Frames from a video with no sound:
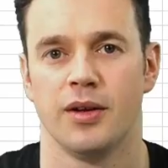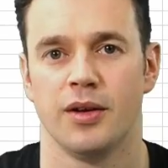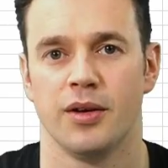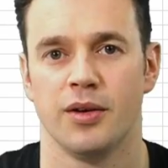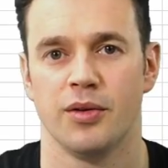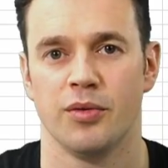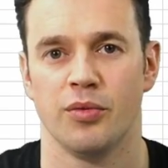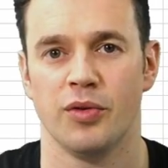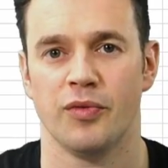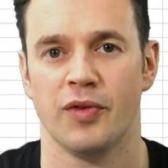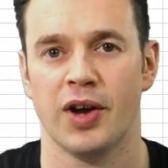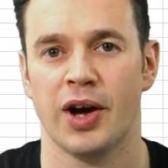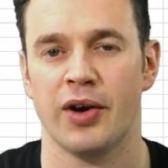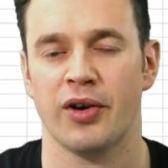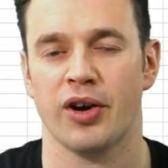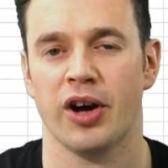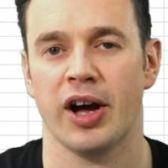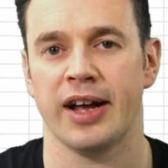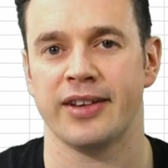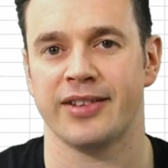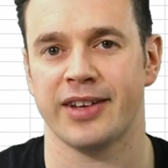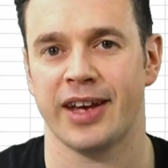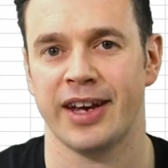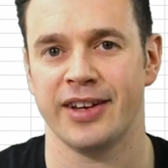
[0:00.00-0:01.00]
We've now
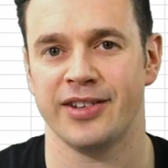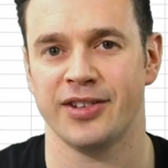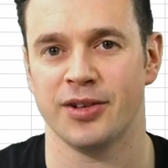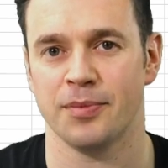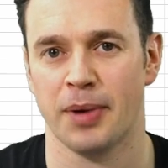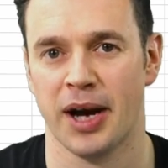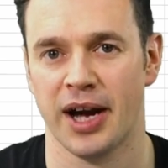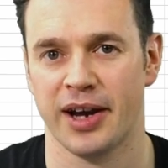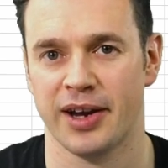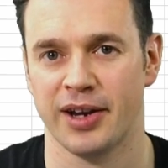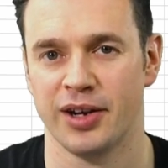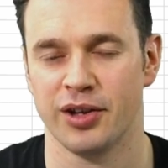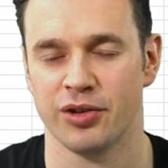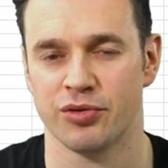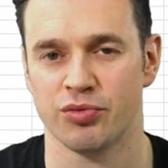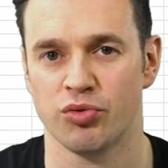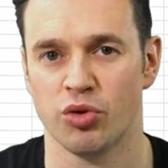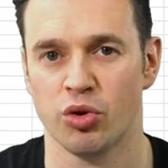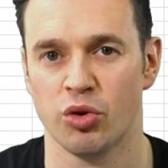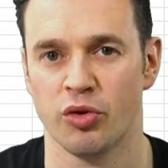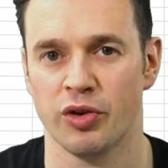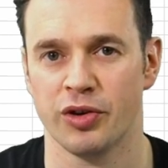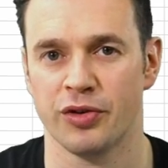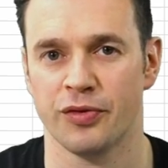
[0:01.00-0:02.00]
got our data back in its
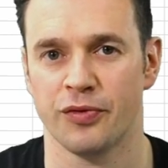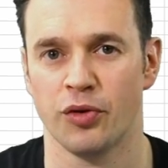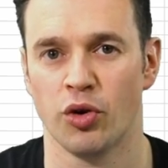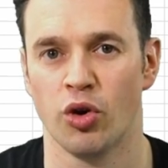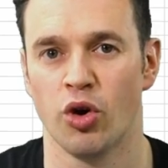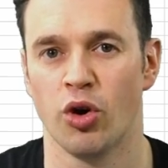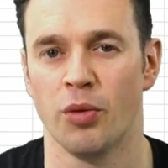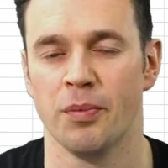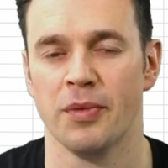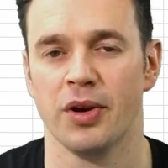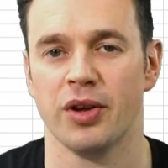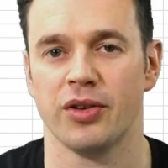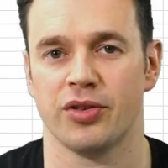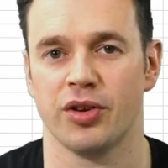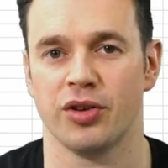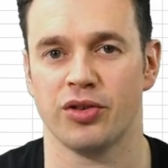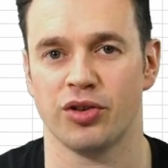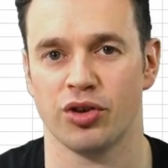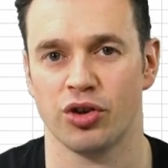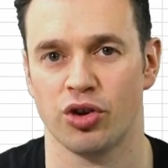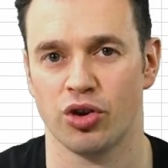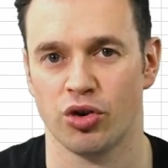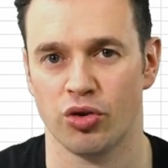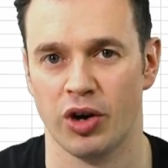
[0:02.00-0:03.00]
rawest form. So
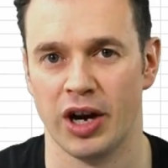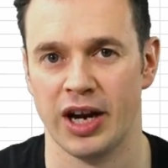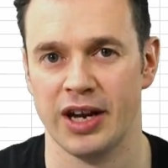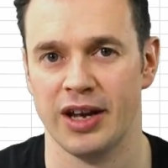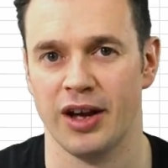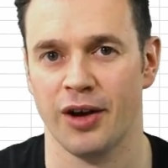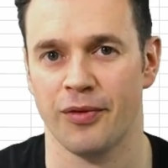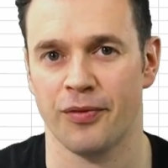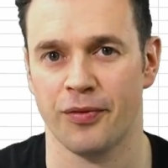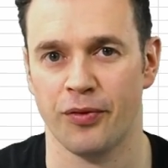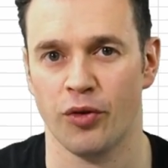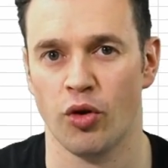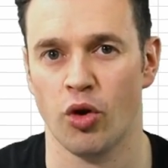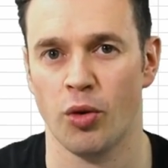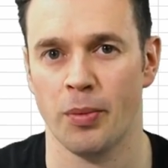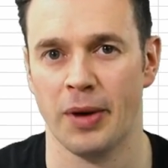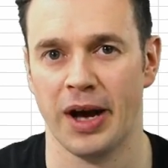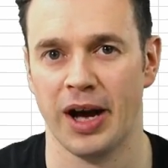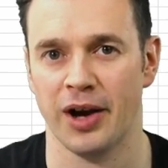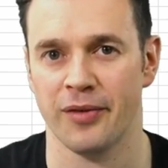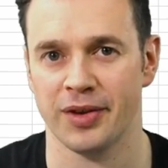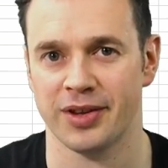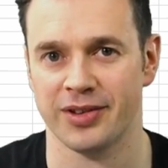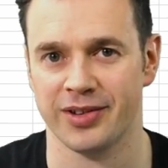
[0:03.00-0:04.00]
to create a
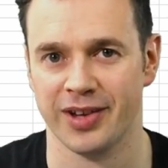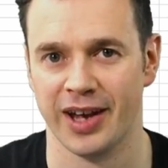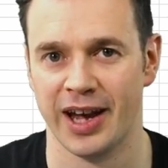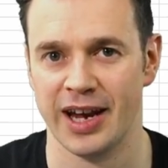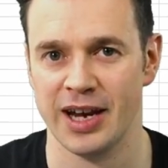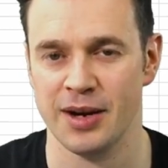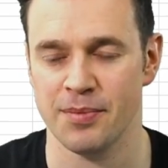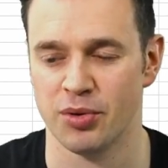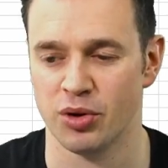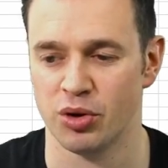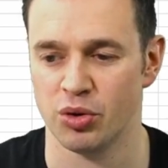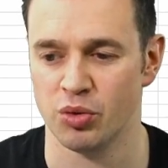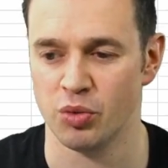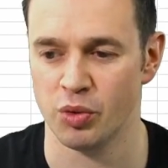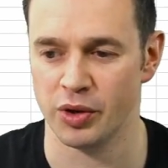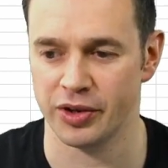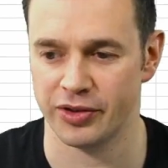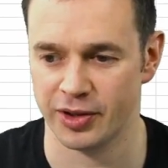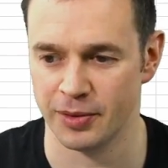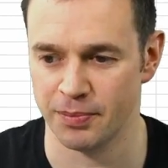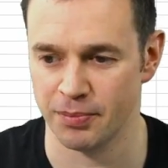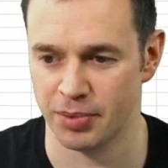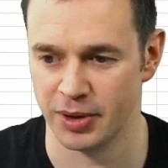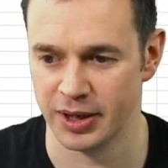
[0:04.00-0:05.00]
format of a table, we
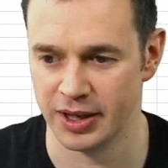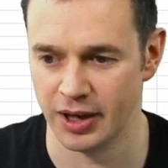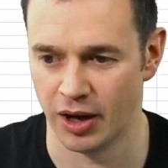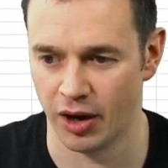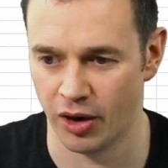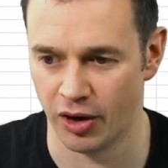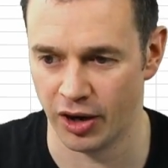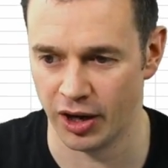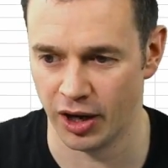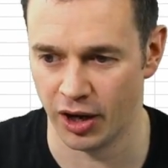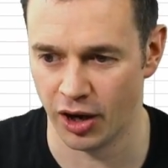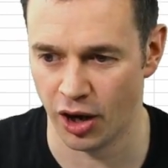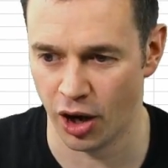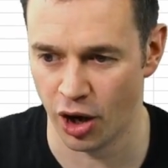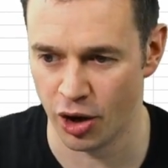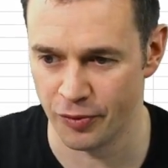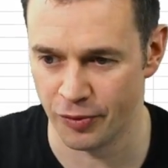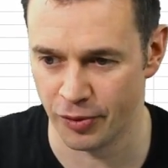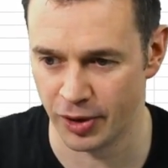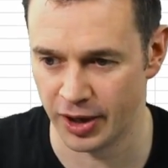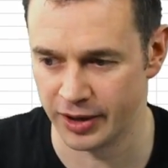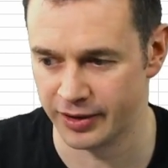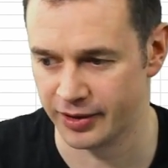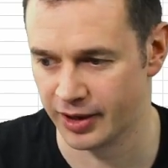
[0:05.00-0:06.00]
simply highlight
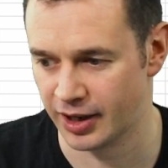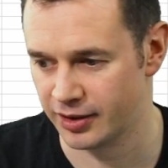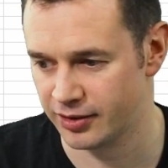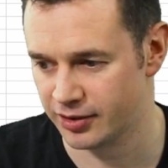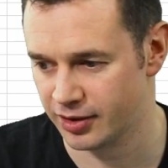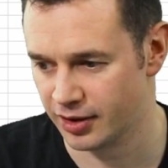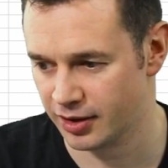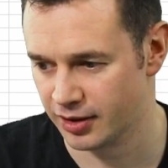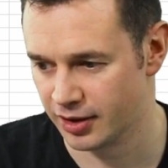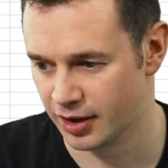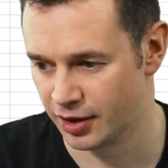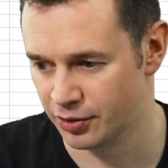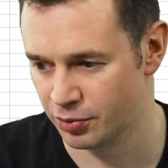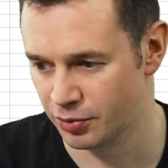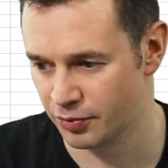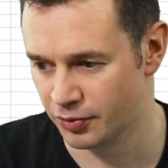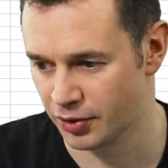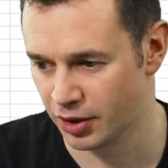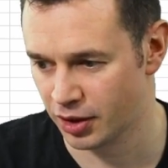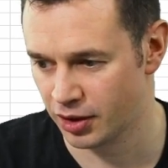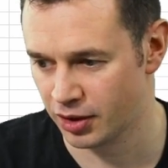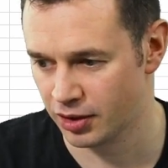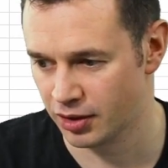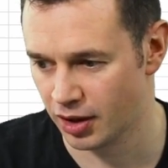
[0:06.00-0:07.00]
over our data as we've
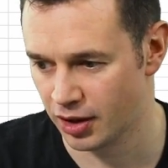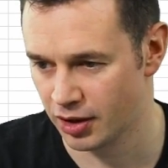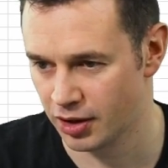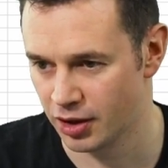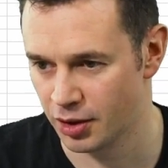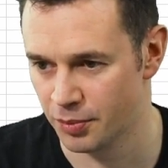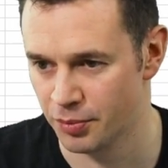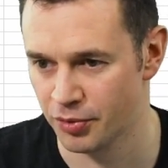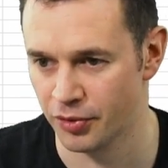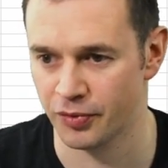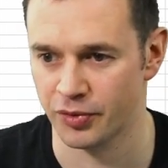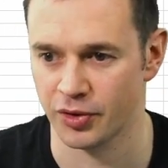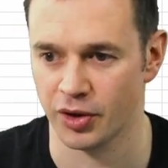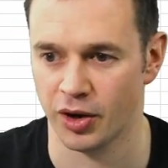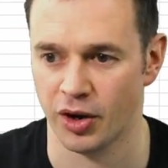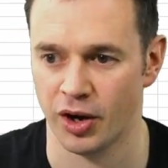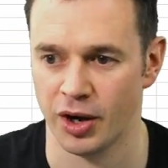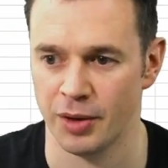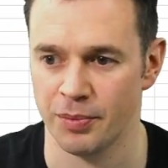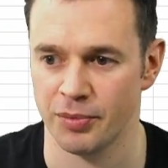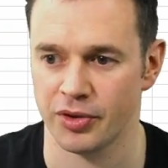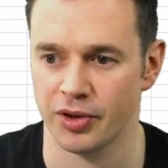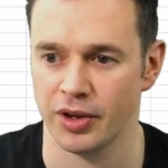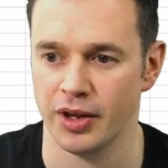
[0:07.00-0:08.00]
done a number of
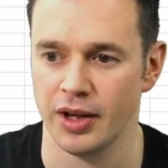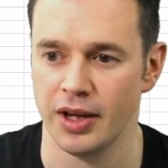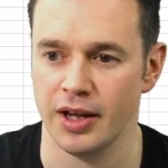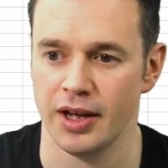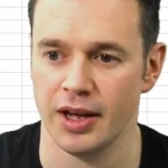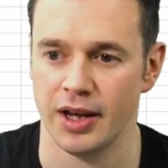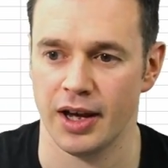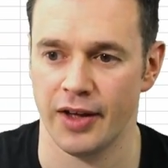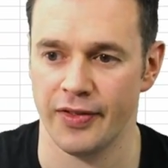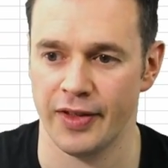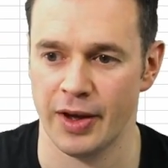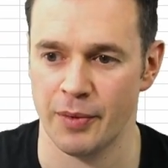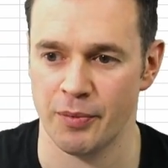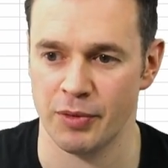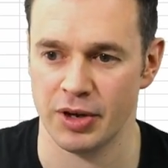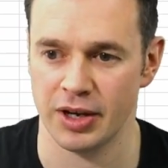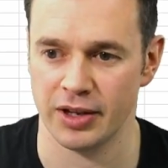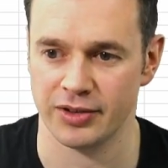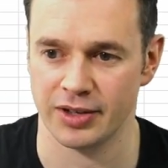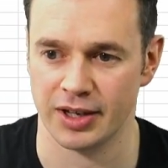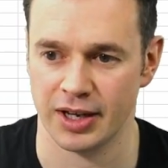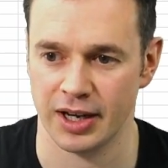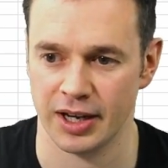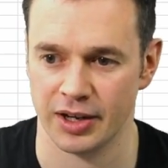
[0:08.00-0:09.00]
times, and then we
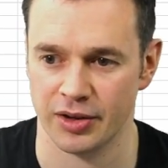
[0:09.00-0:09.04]
need to click